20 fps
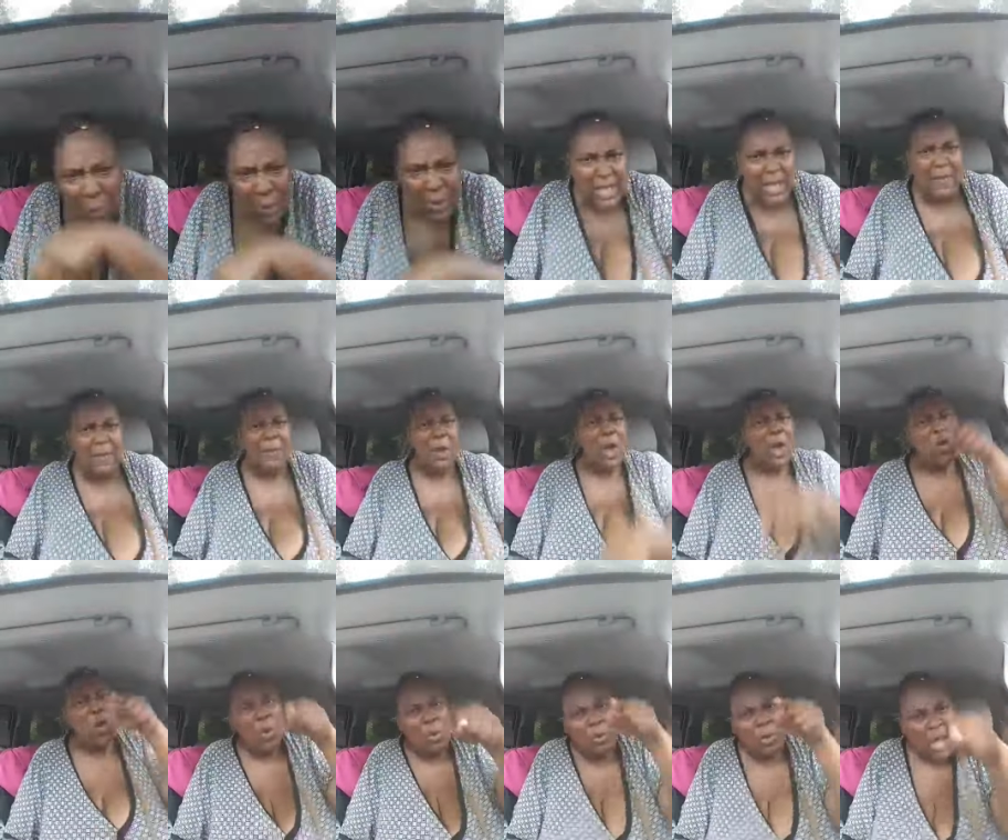queen.
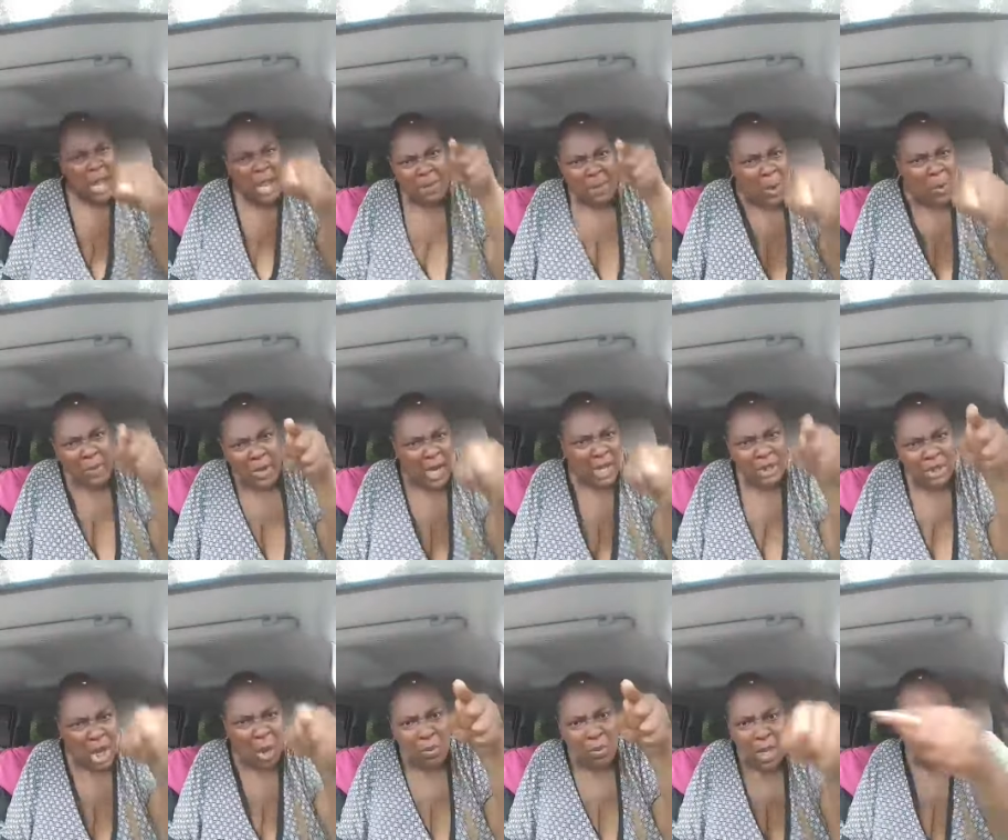You came on here
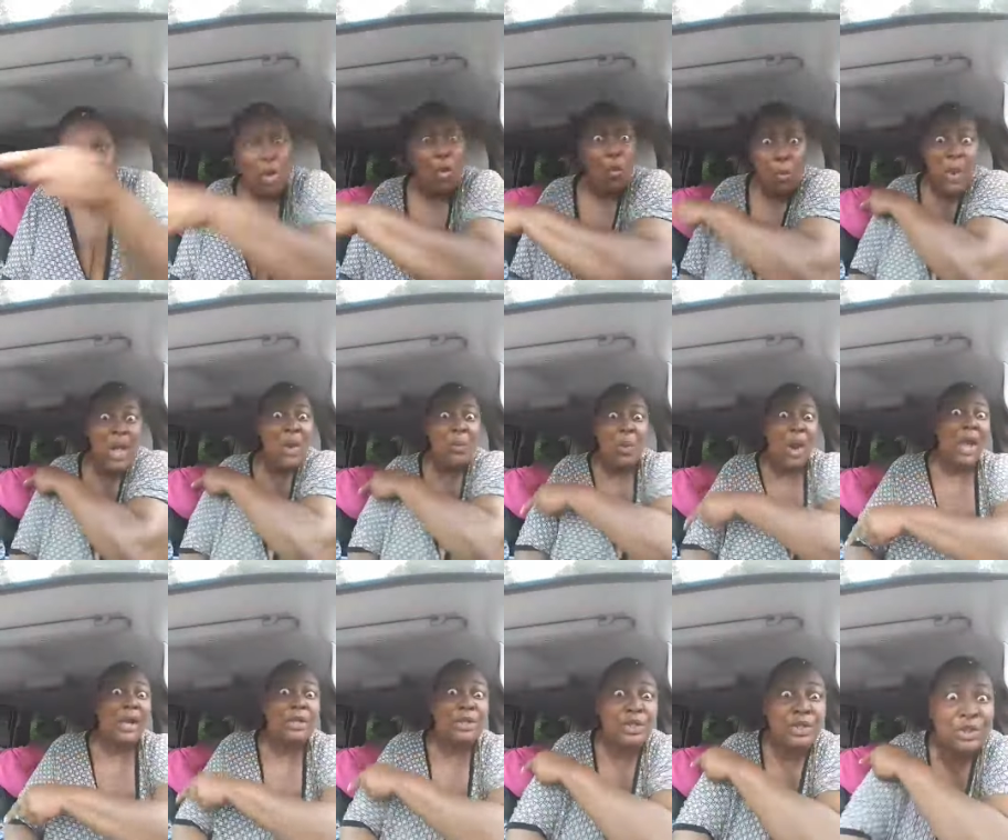and told us we
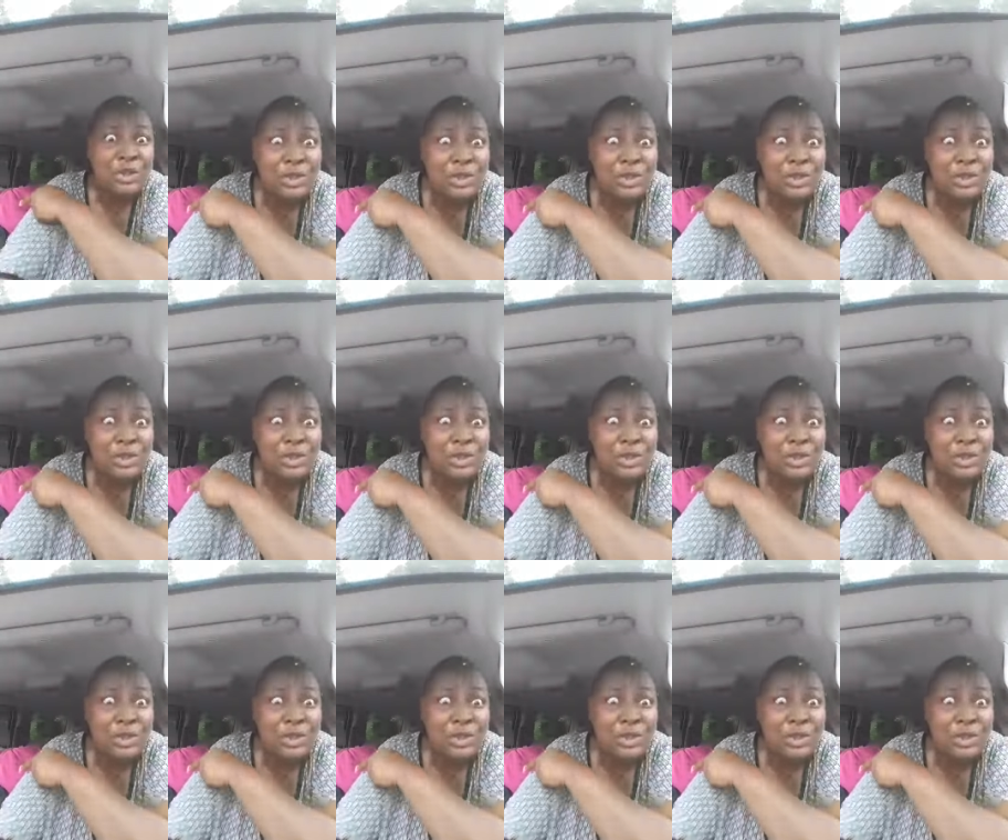wasn't